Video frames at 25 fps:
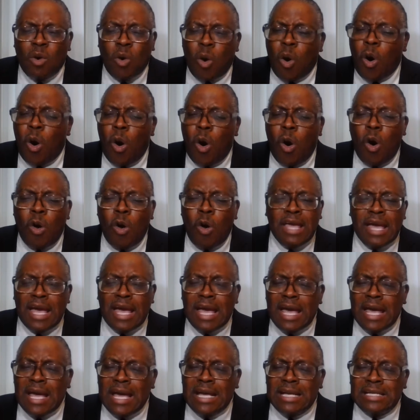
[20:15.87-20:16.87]
Oh,
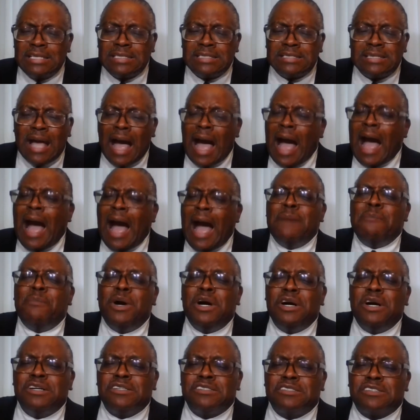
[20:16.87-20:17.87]
yes, I
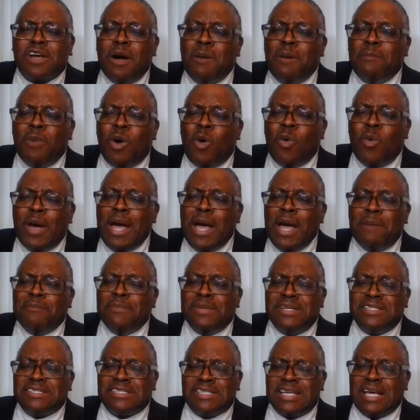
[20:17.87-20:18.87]
must. Come on, help
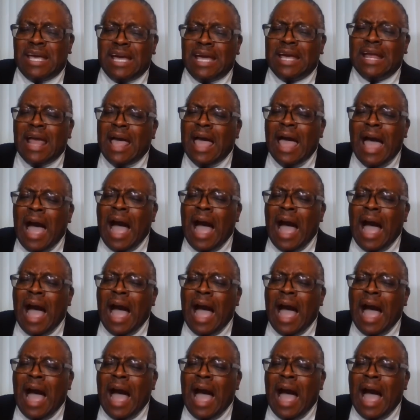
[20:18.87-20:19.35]
me, Zed.